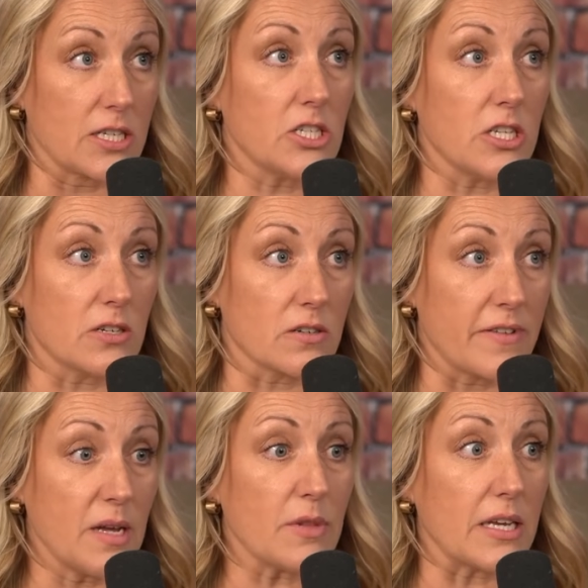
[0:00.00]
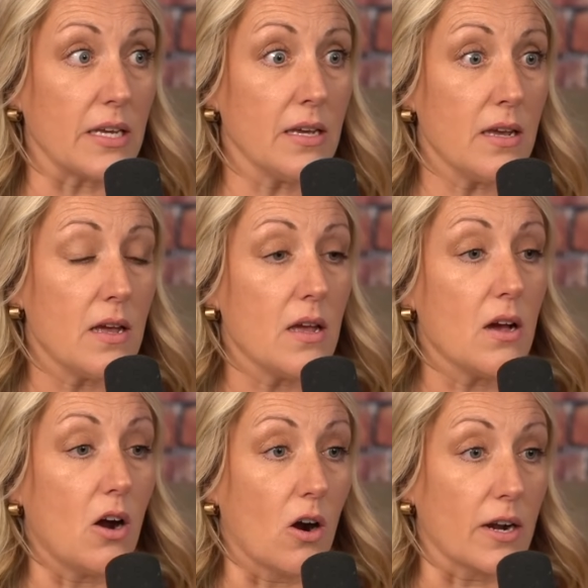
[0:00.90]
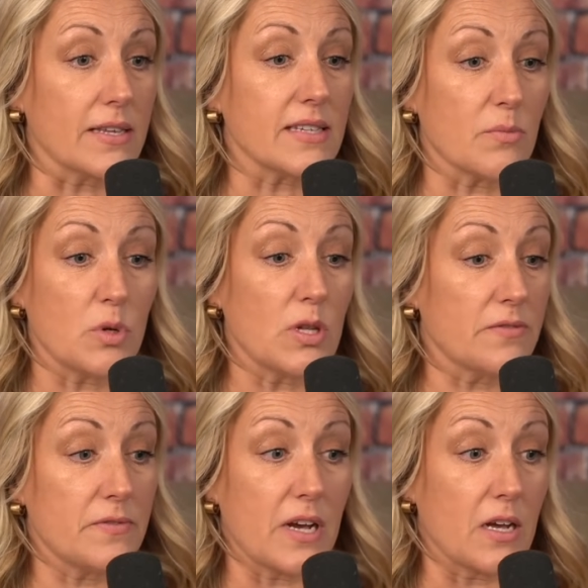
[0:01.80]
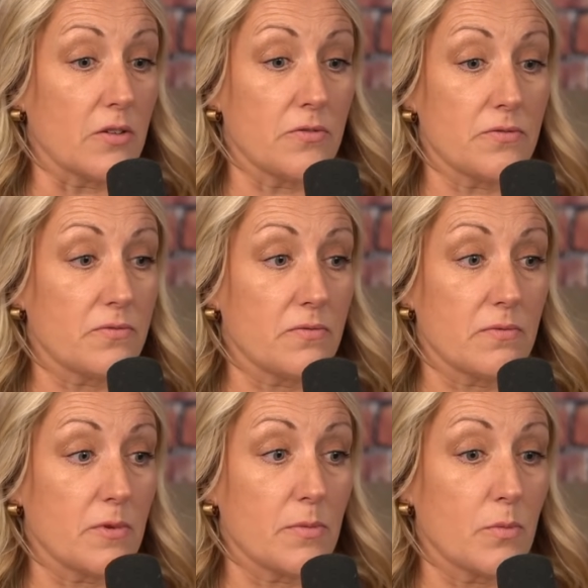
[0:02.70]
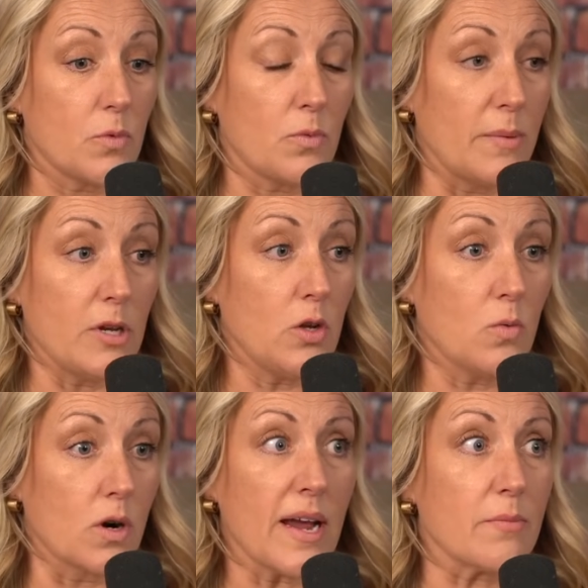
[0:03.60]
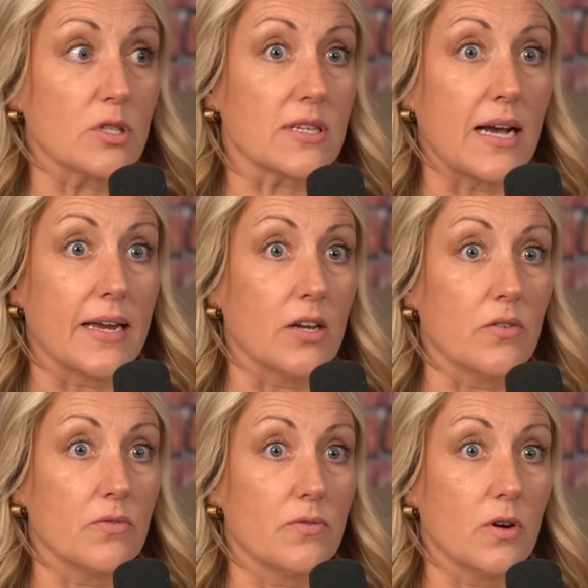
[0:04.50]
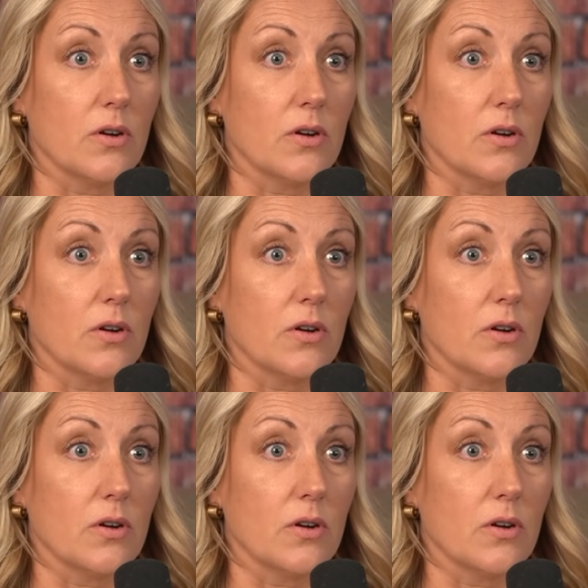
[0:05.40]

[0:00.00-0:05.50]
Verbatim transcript: She and her family are an example of, of women who were able to kind of